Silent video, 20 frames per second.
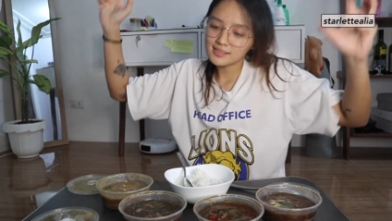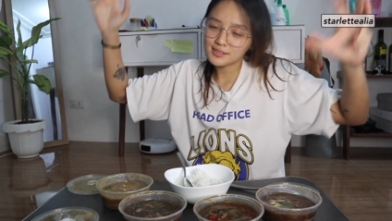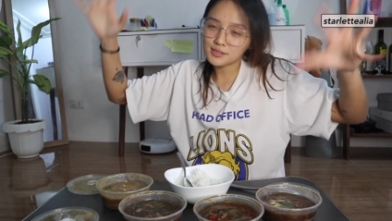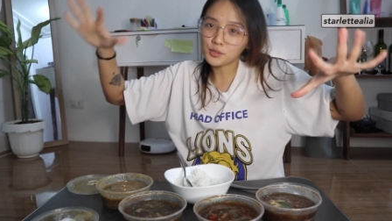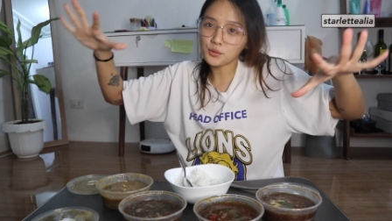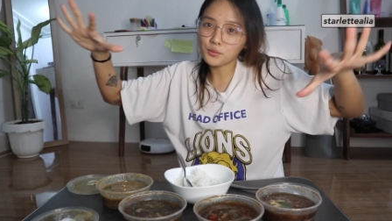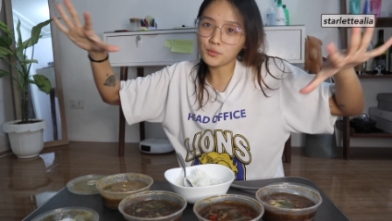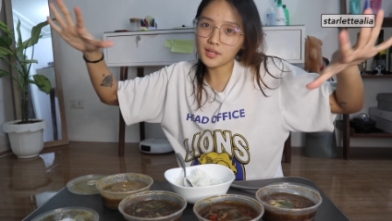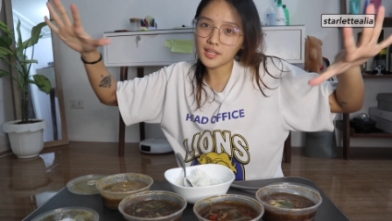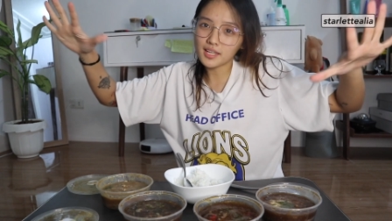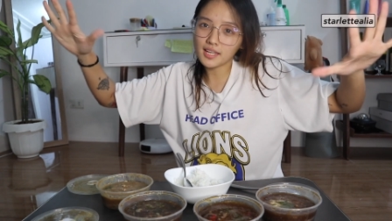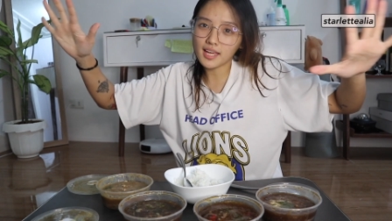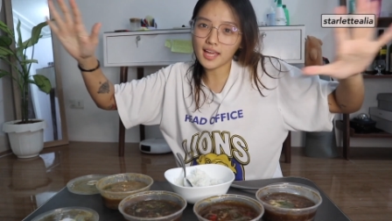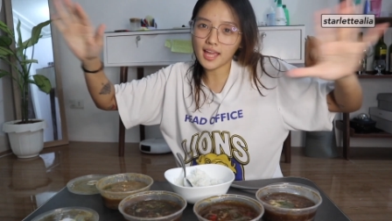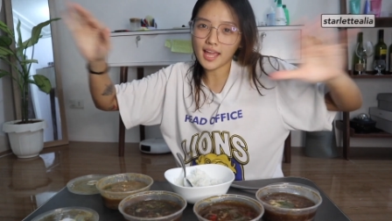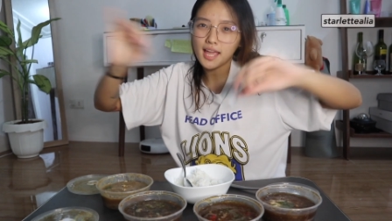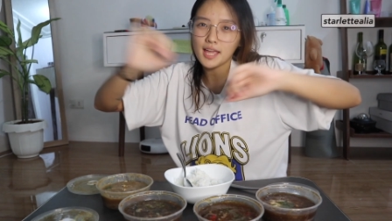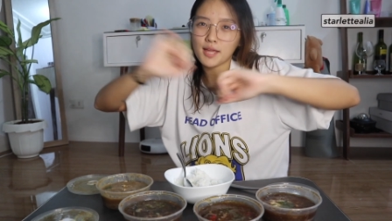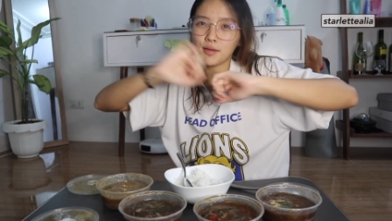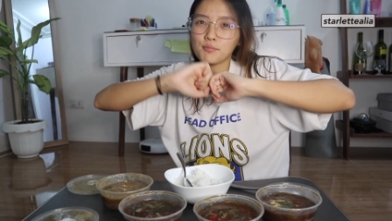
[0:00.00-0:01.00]
doing
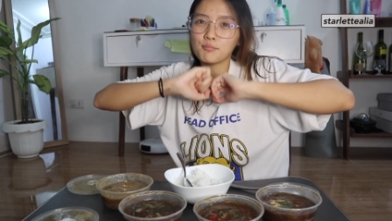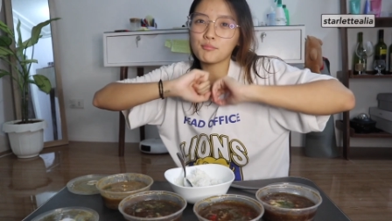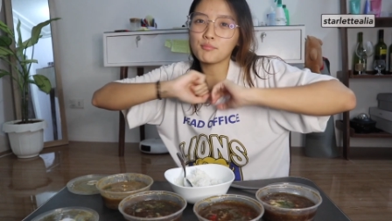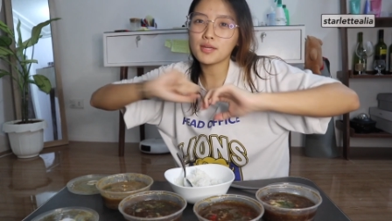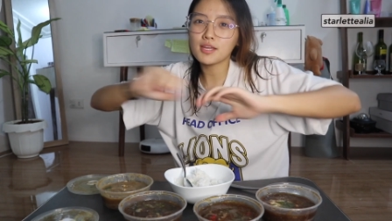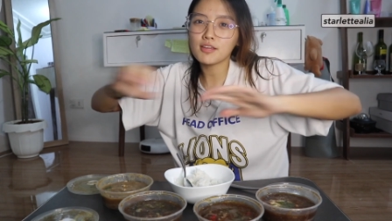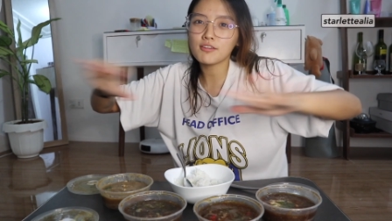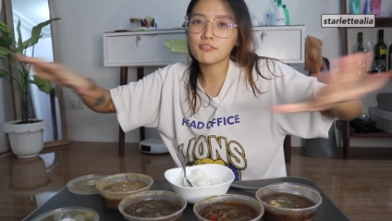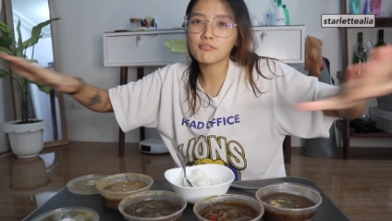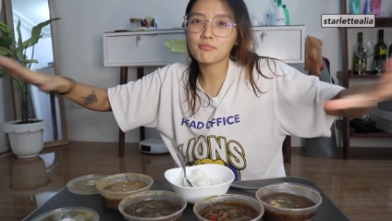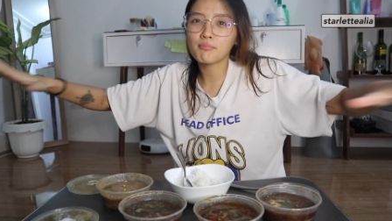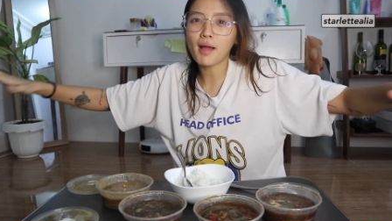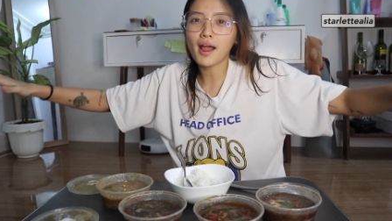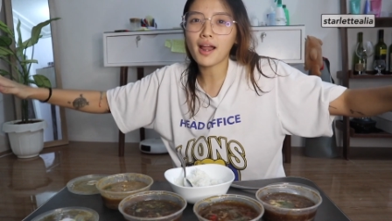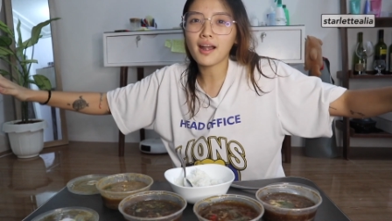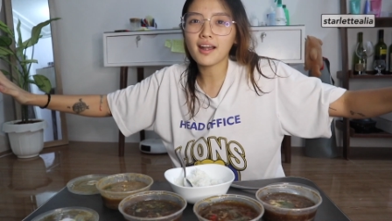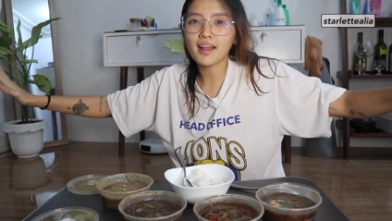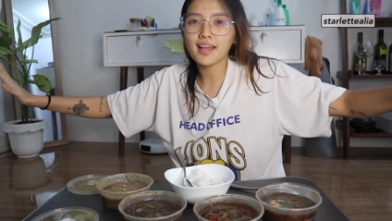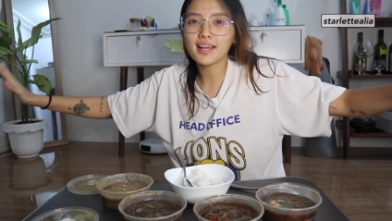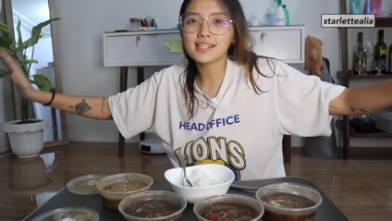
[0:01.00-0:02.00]
a beef
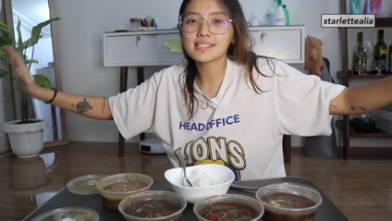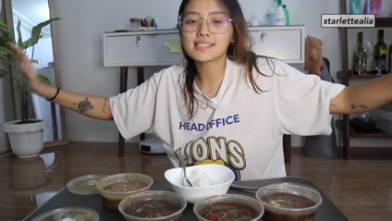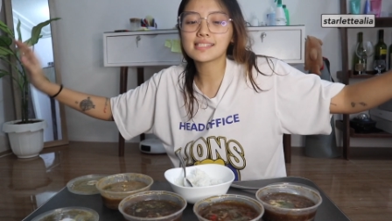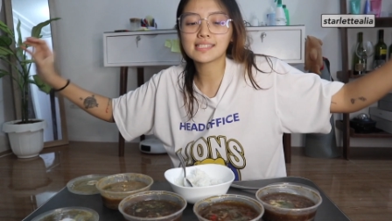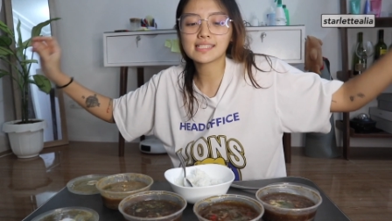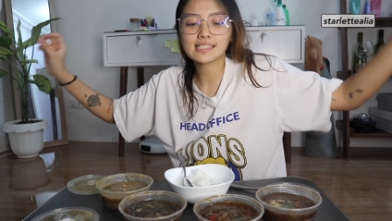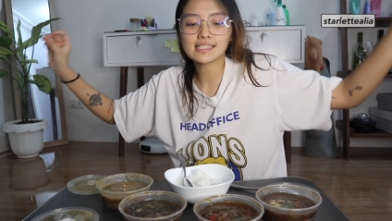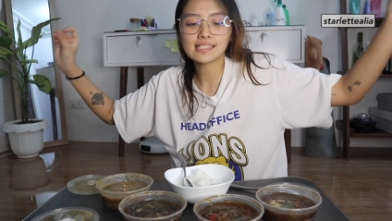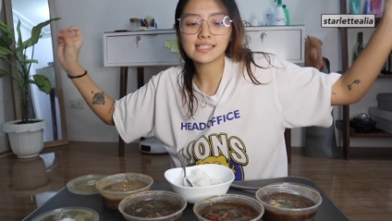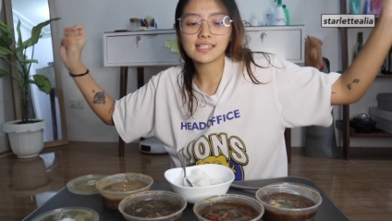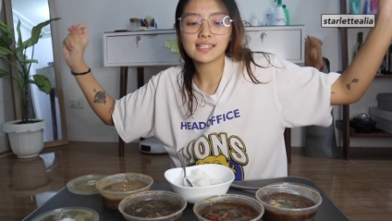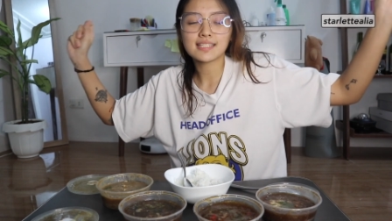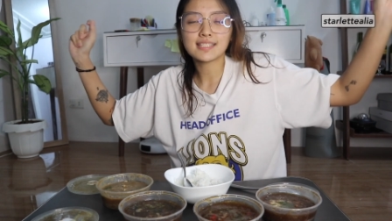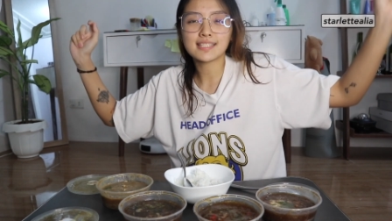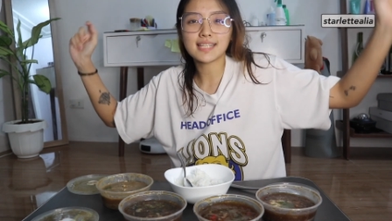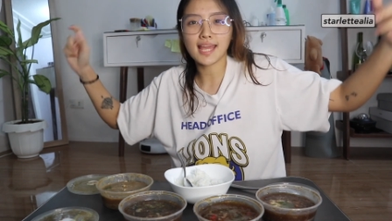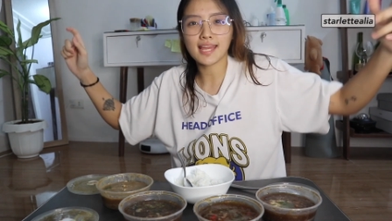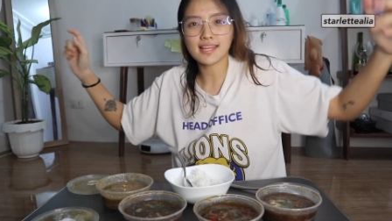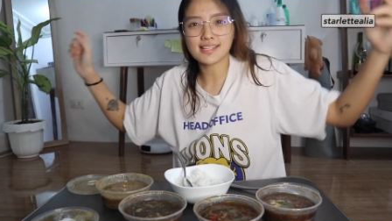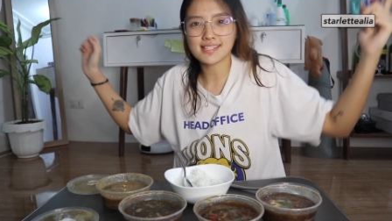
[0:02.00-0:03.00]
Paris
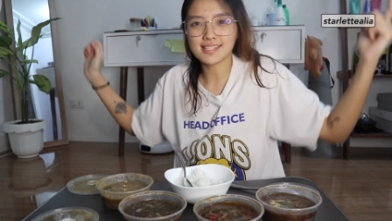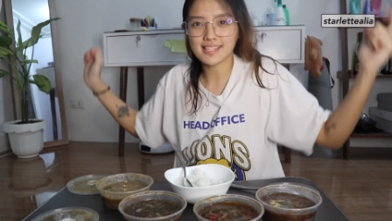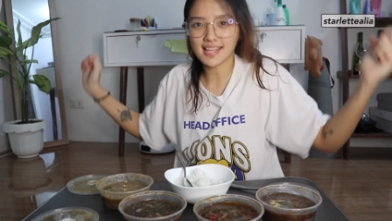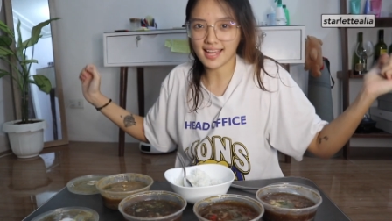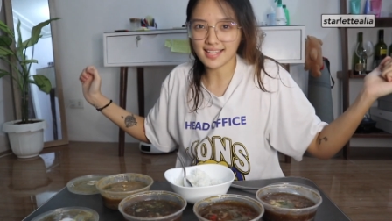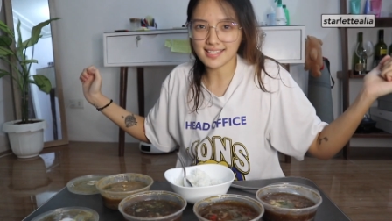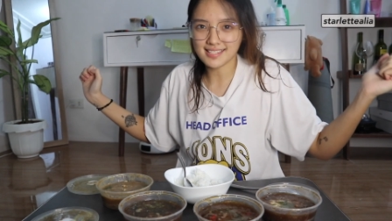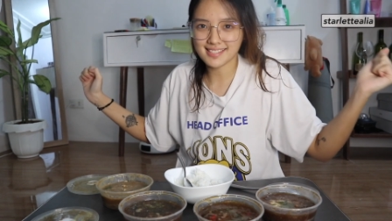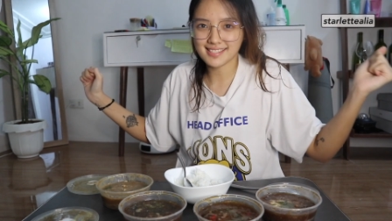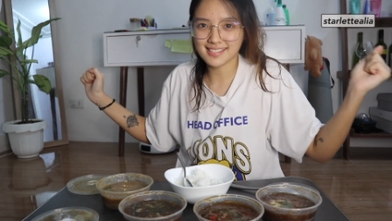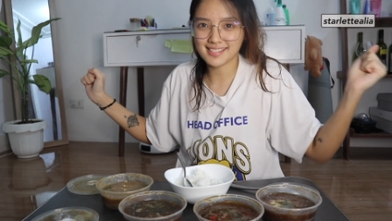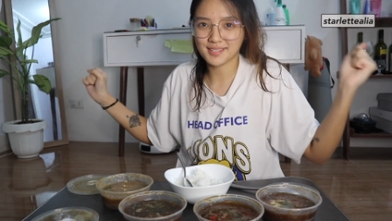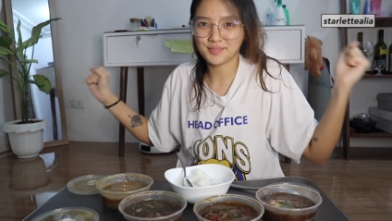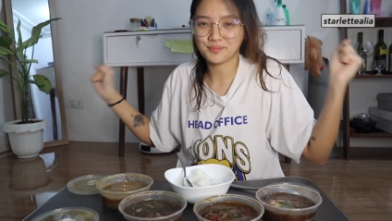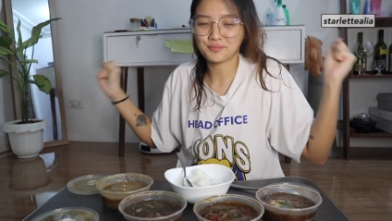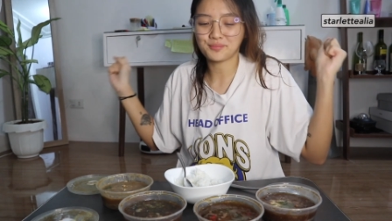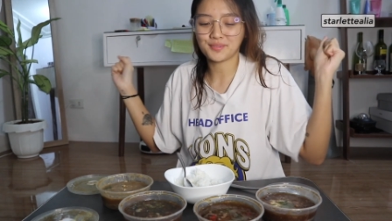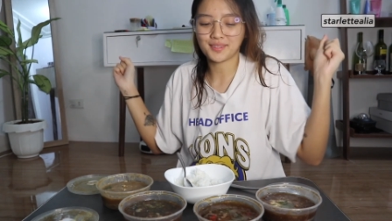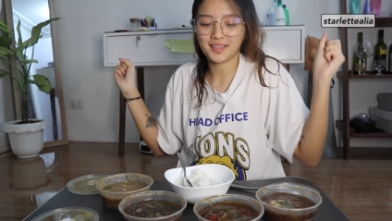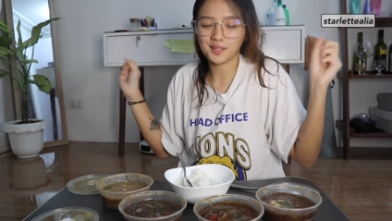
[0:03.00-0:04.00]
taste test.
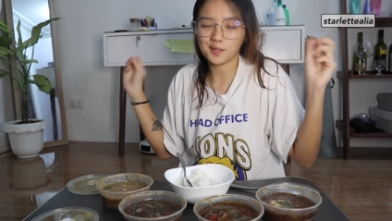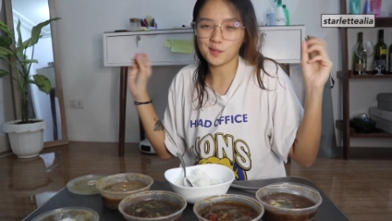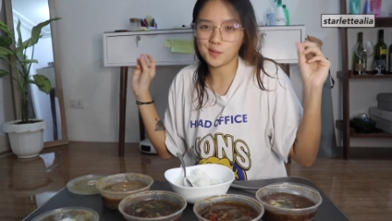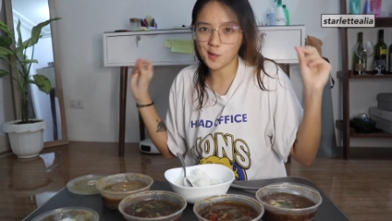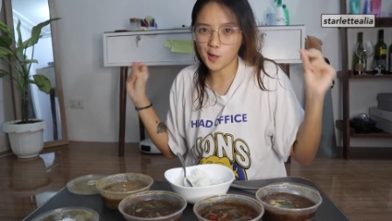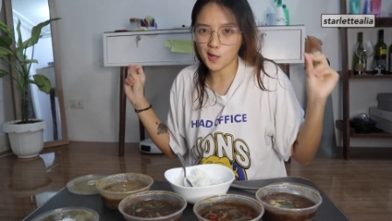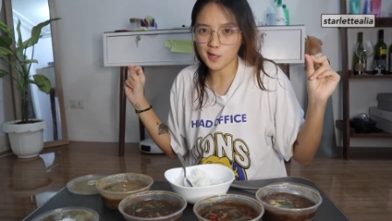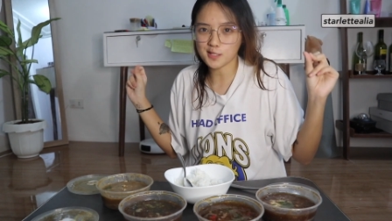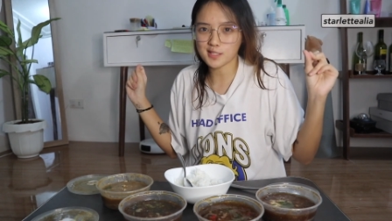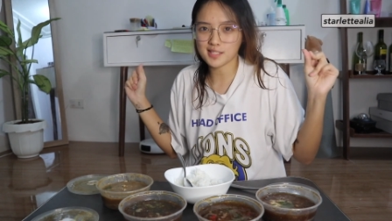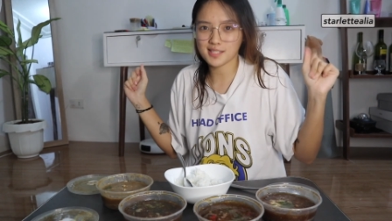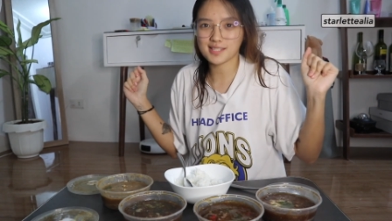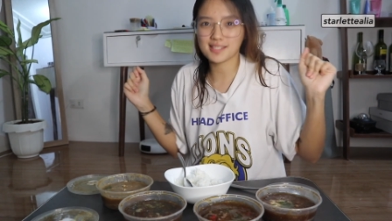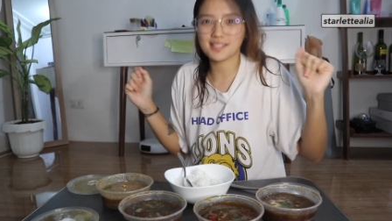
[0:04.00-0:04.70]
Yes.